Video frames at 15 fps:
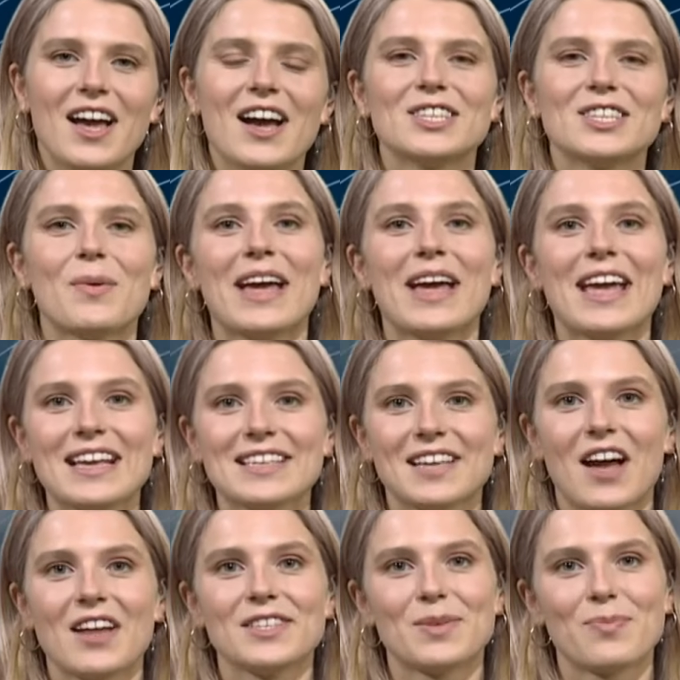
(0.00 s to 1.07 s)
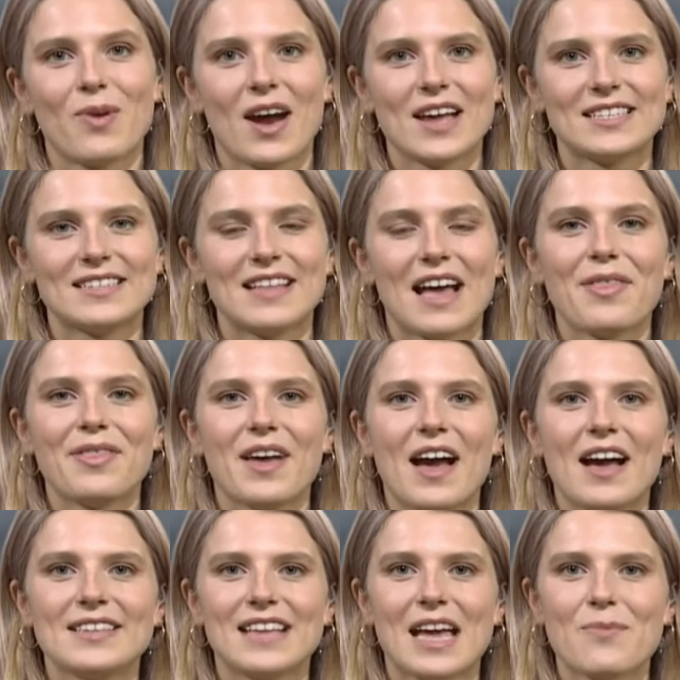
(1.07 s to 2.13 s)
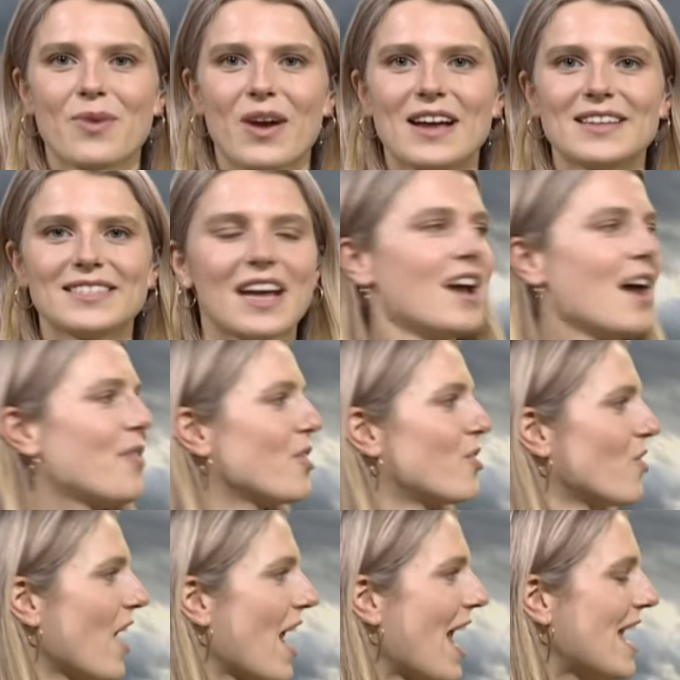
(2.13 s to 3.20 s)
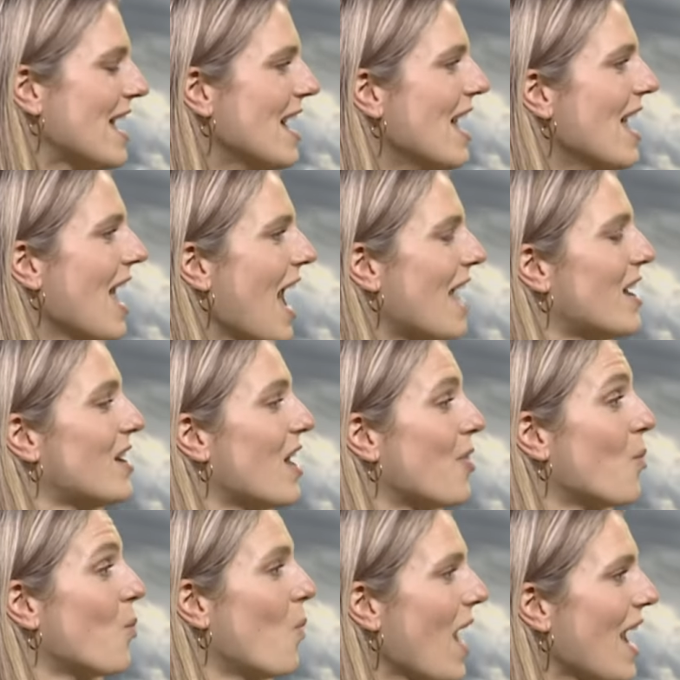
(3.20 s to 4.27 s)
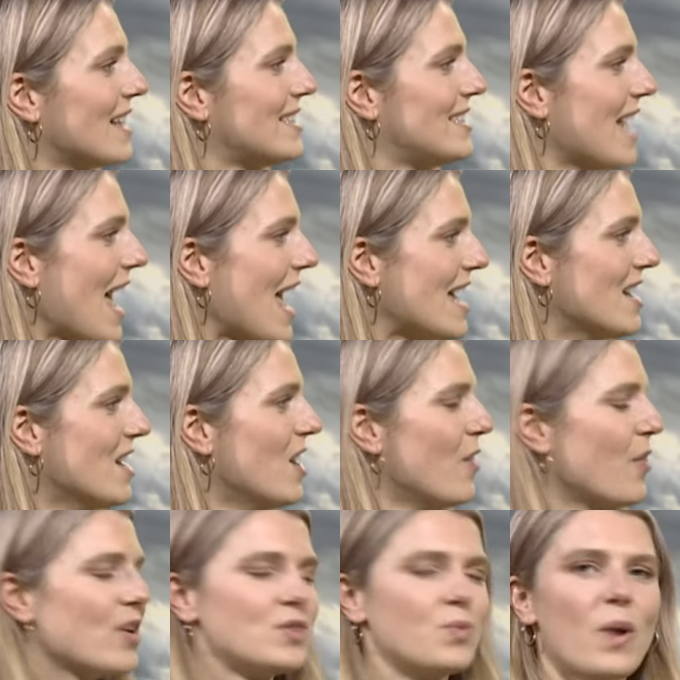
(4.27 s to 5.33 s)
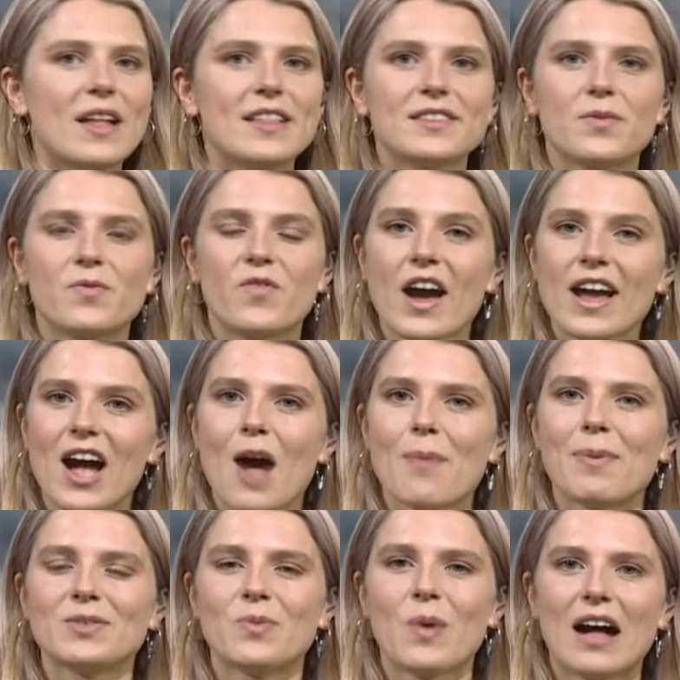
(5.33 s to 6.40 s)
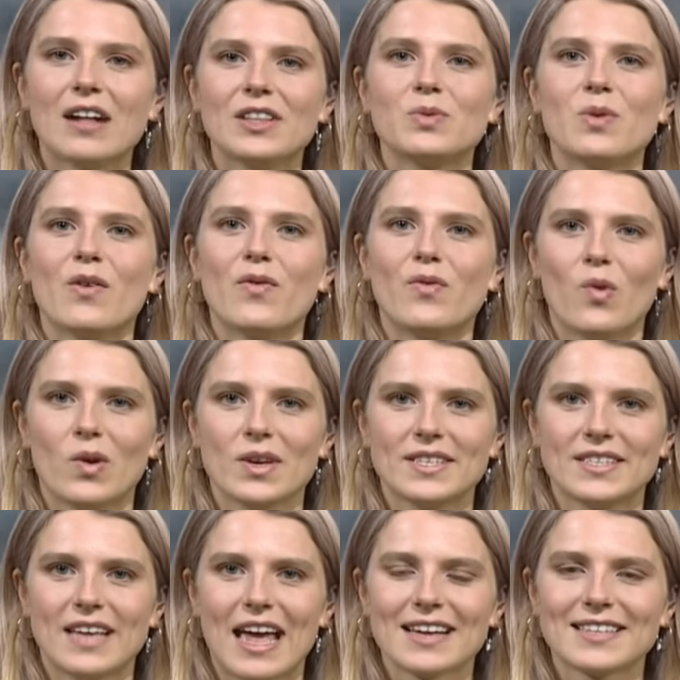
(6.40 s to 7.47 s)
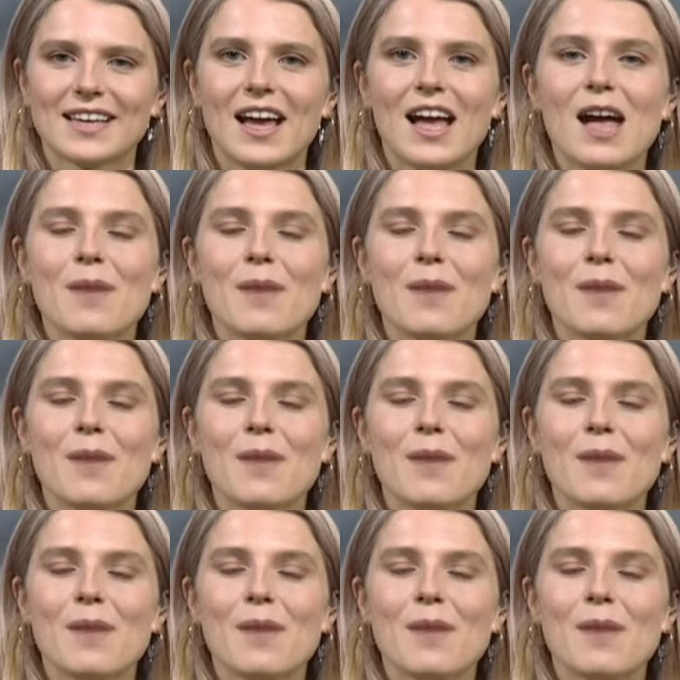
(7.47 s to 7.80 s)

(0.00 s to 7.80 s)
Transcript: So it is unsurprising that Thursday brings another grey and another wet day, those winds right up as well to a 4-6.